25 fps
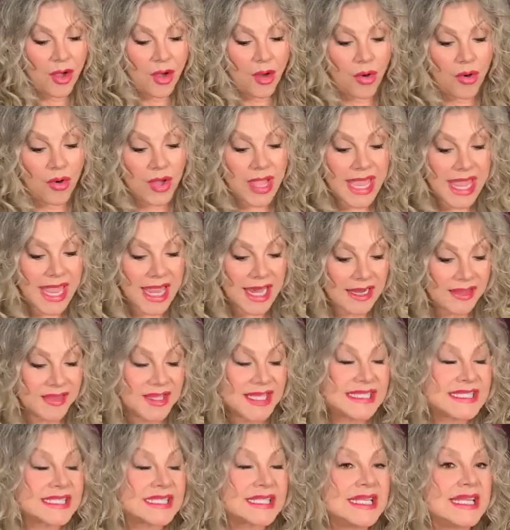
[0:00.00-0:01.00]
Well,
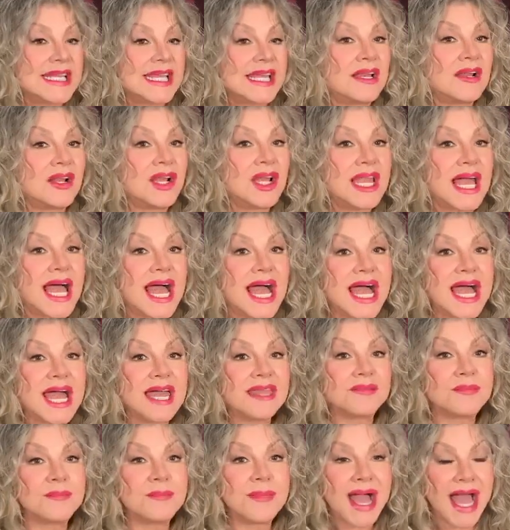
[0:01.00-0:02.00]
this little light
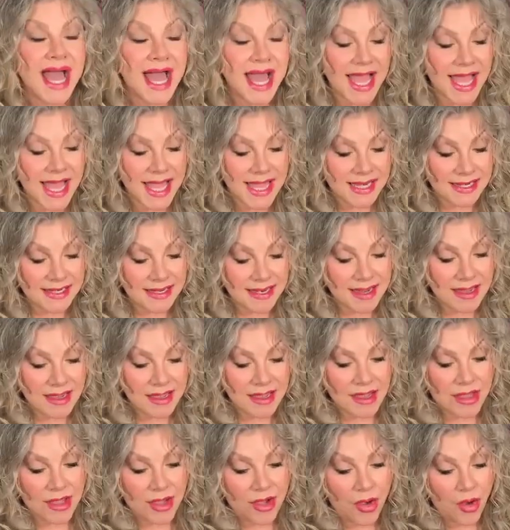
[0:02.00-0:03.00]
of
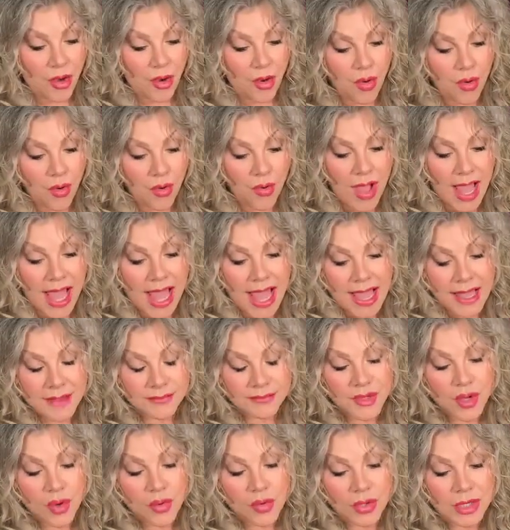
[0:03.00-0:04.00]
mine, oh, I'm
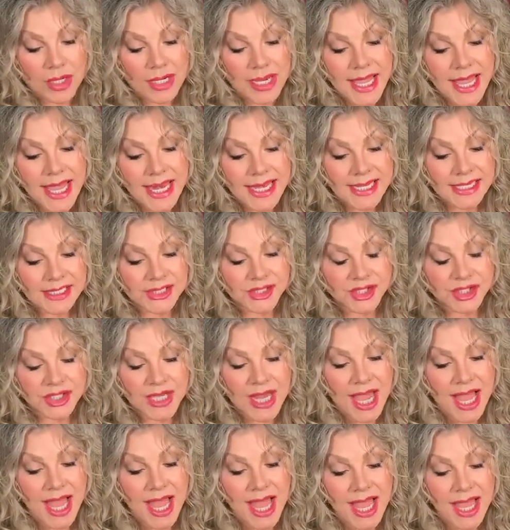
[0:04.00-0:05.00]
gonna let it
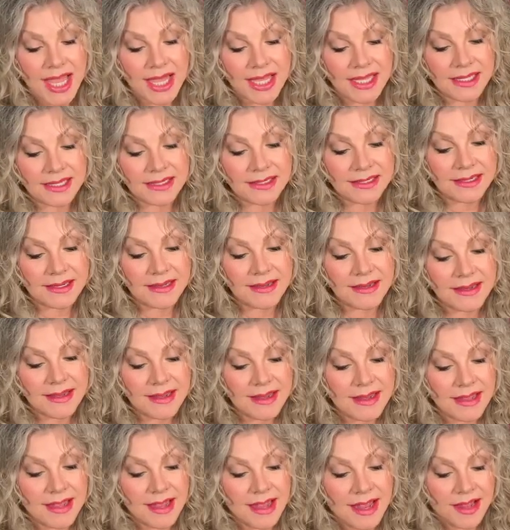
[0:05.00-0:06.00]
shine.
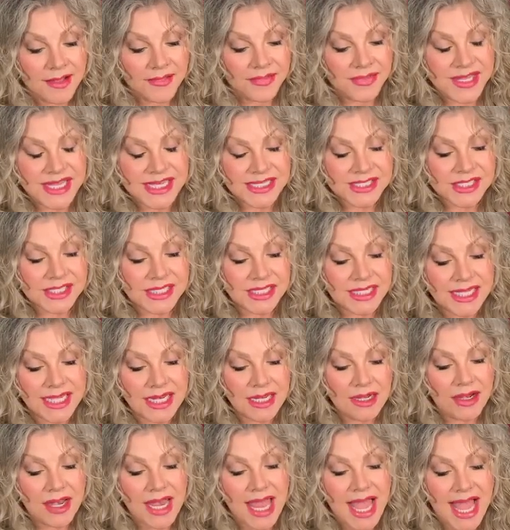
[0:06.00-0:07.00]
This
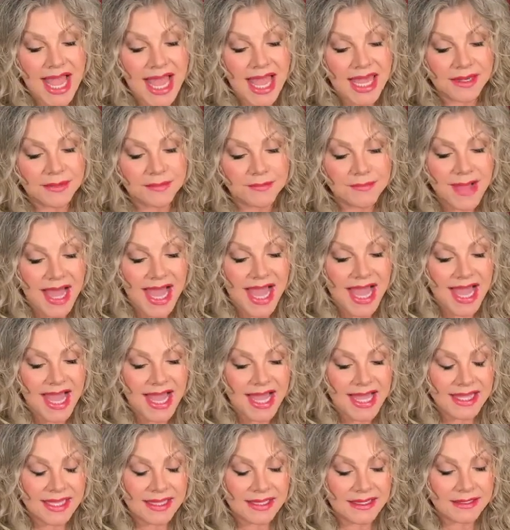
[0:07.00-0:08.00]
little light of
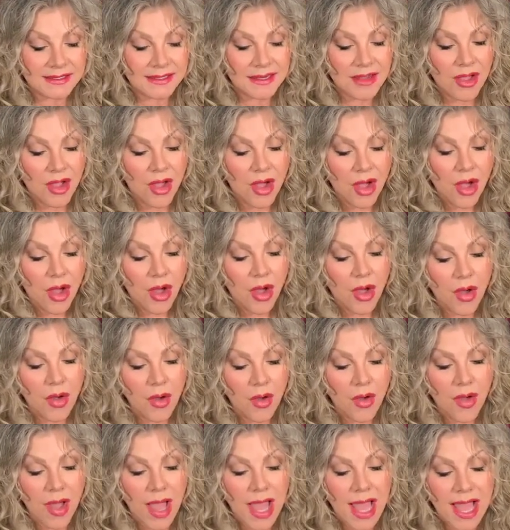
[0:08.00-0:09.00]
mine,
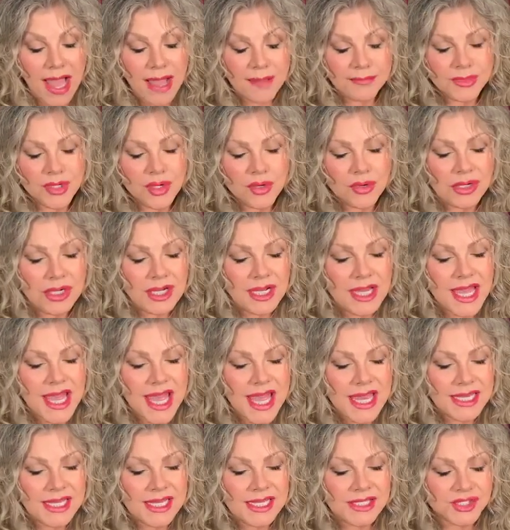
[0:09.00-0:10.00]
oh, I'm gonna let
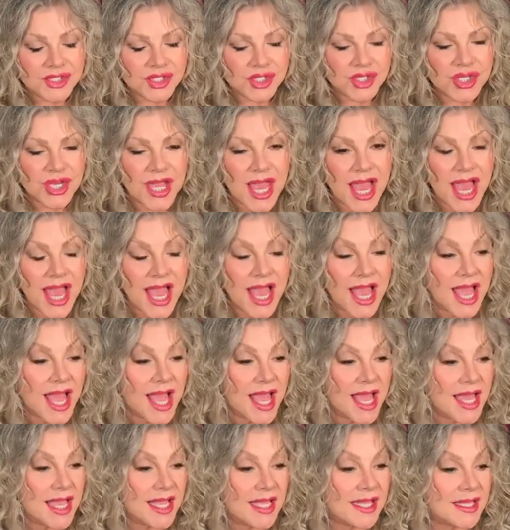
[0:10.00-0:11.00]
it
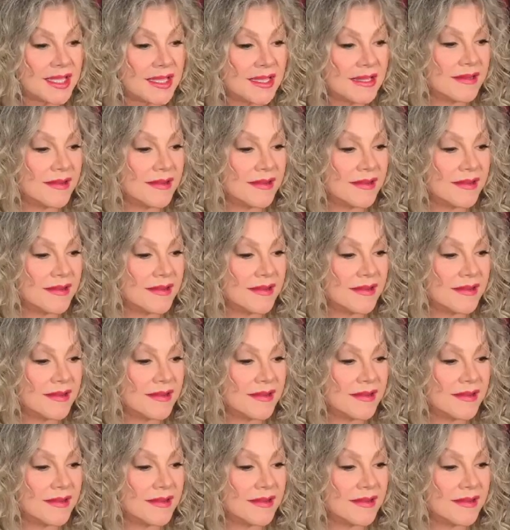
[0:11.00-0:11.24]
shine.